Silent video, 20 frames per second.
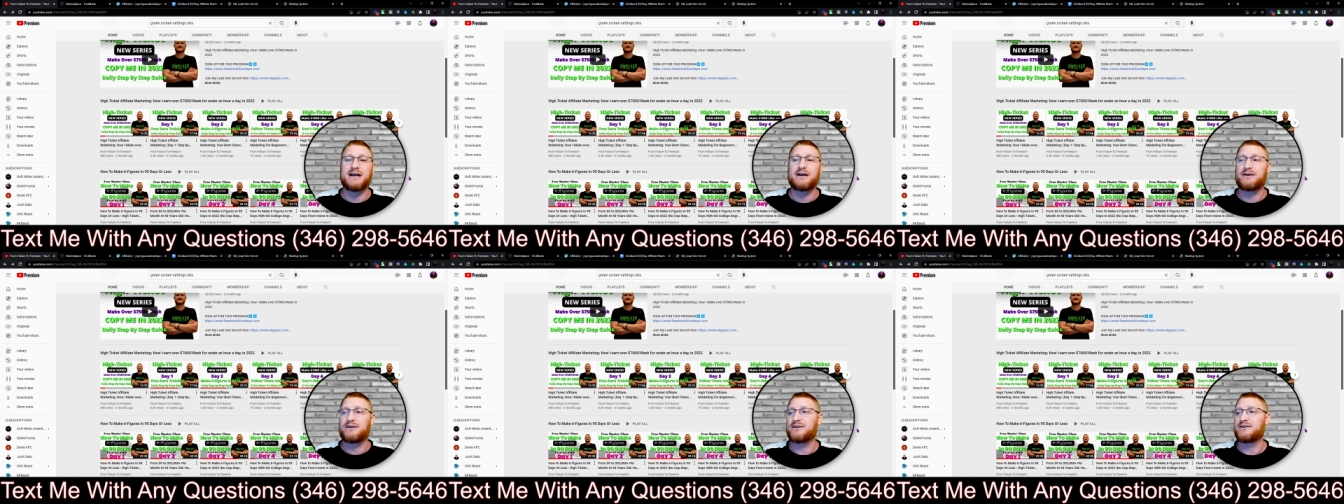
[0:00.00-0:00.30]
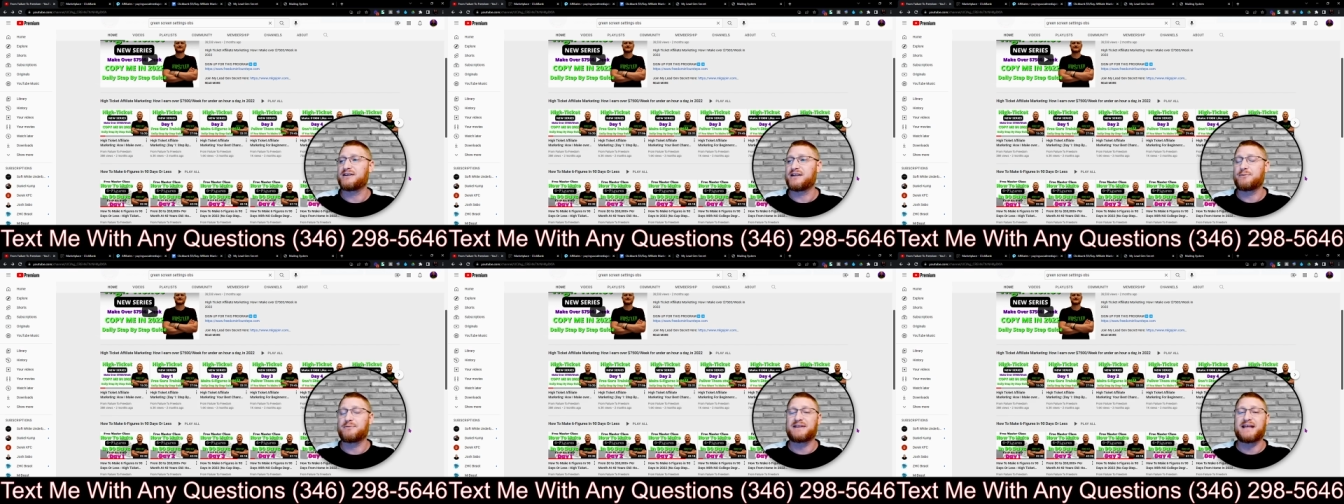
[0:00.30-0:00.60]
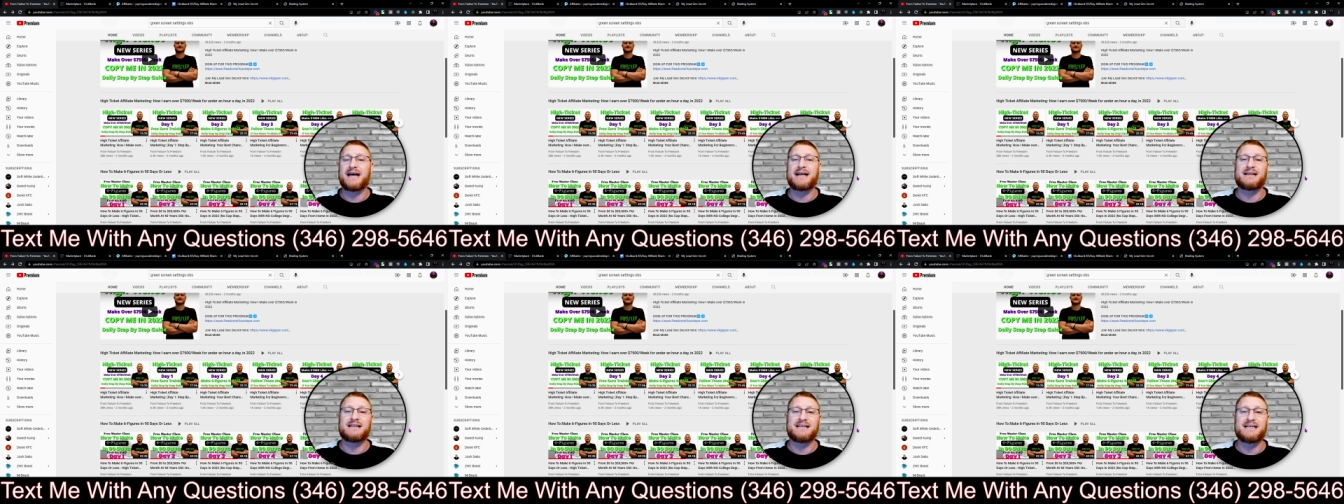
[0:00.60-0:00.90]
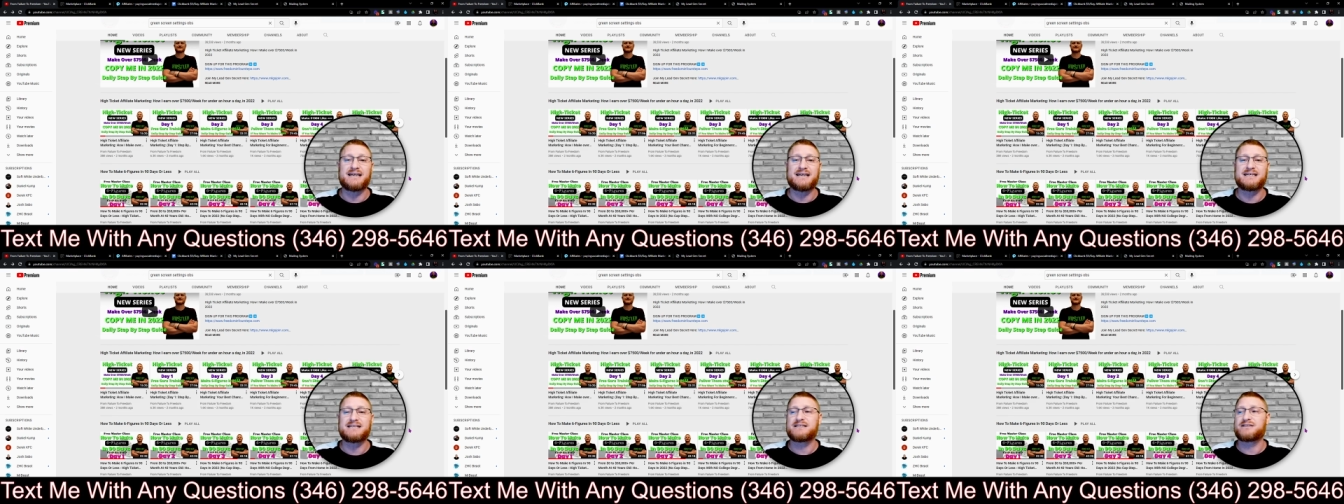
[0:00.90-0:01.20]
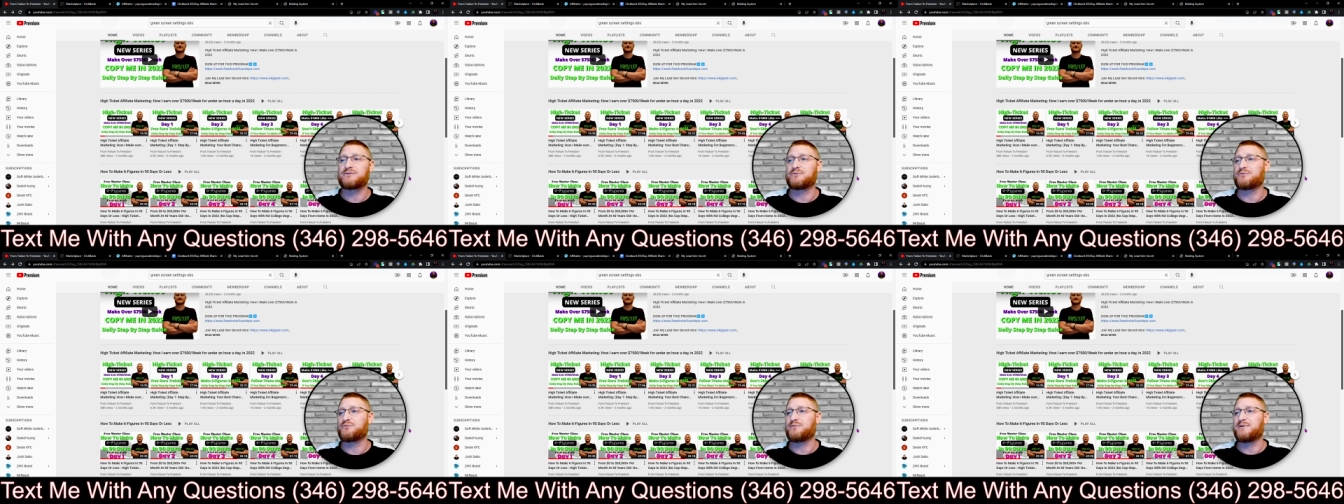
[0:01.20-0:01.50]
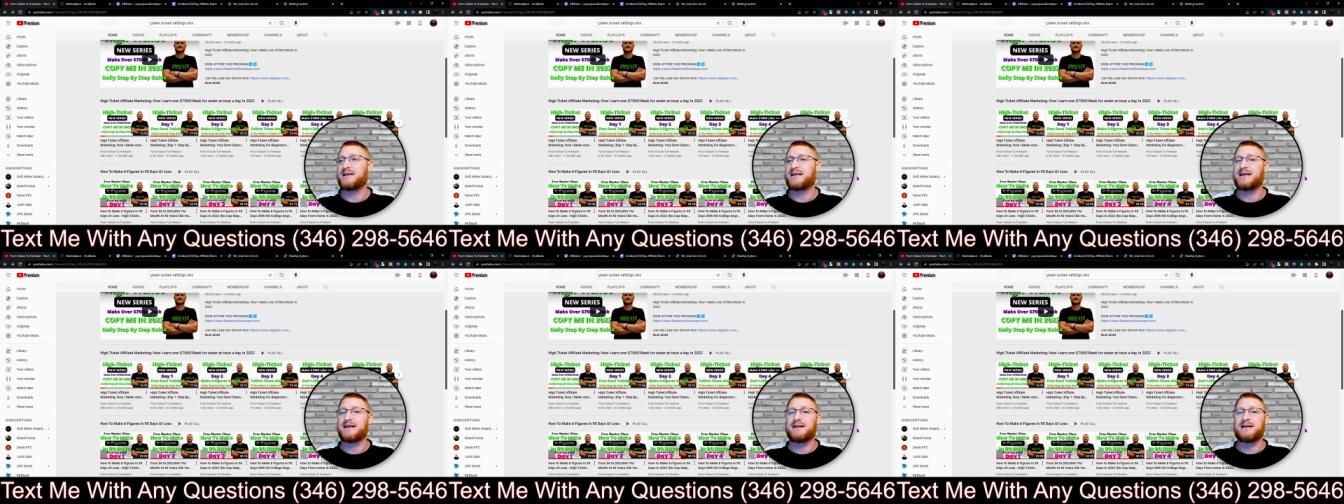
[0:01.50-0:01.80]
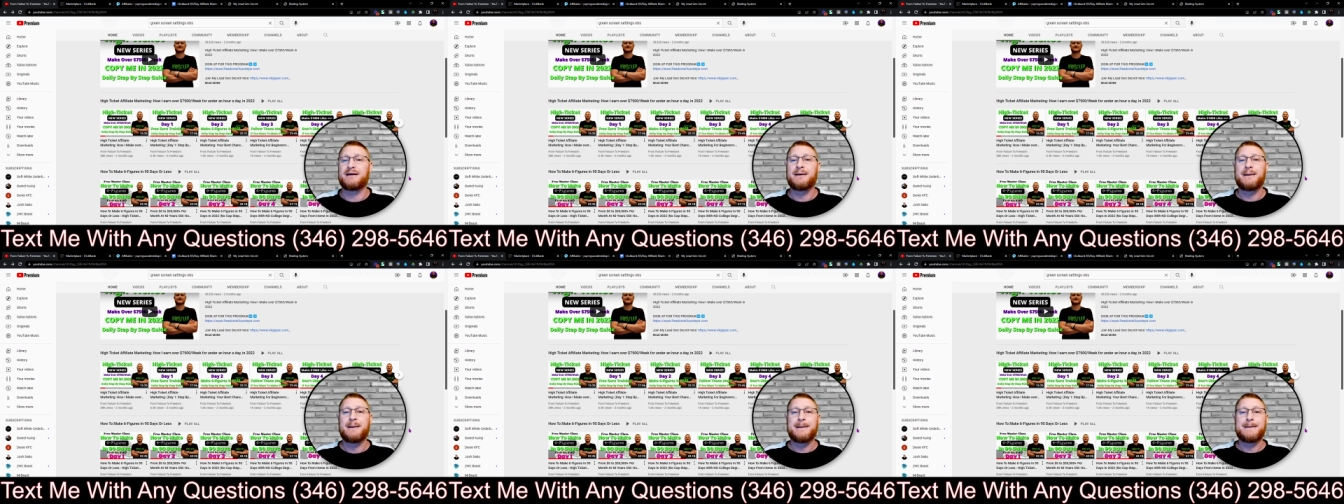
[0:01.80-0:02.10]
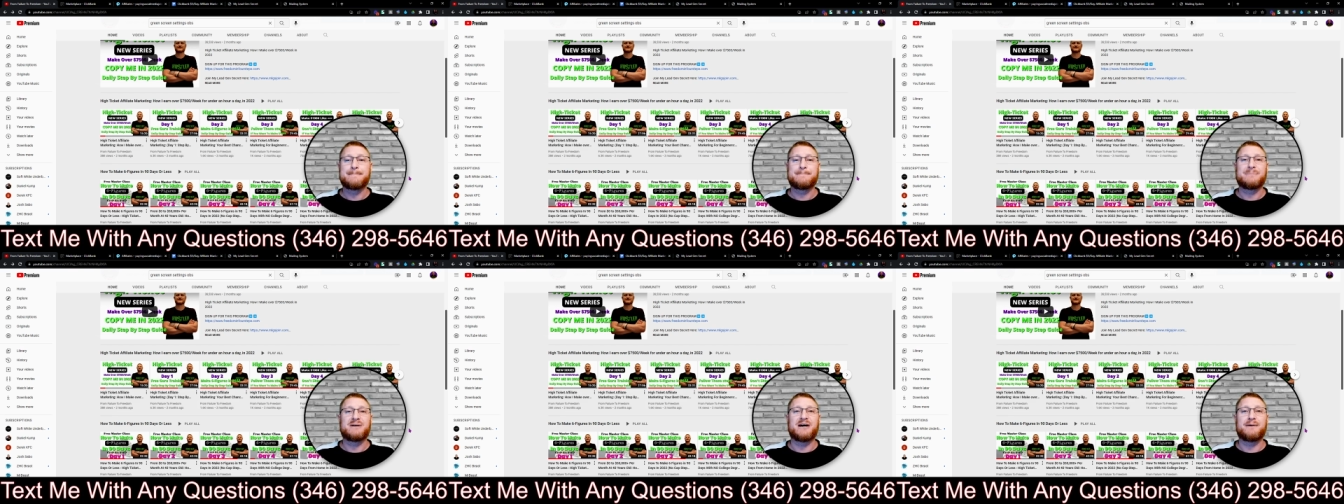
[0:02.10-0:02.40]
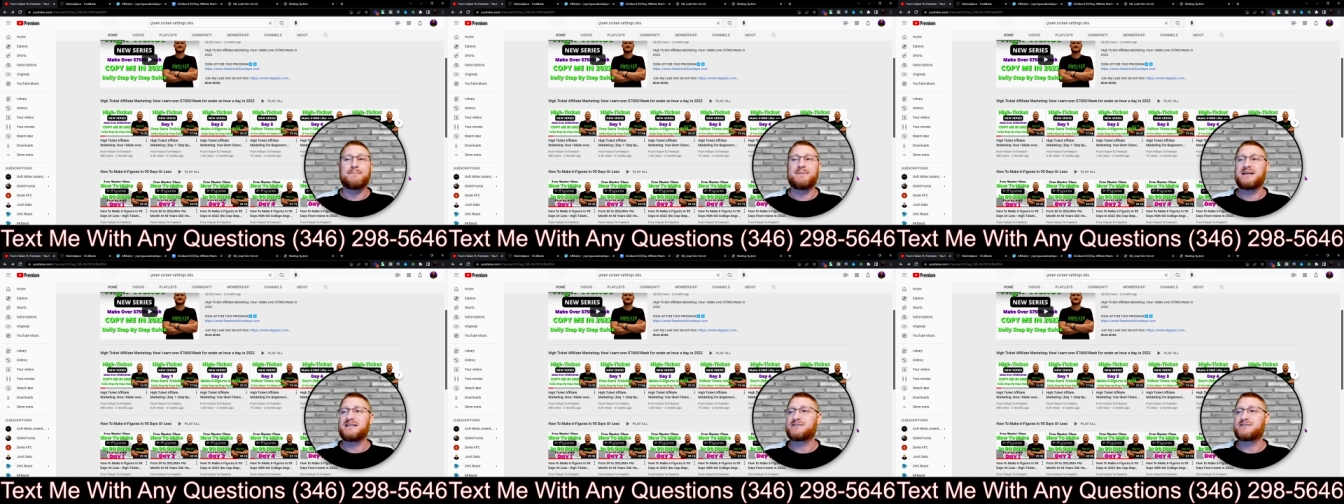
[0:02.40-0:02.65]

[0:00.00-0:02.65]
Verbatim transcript: deal with analytics so that we can make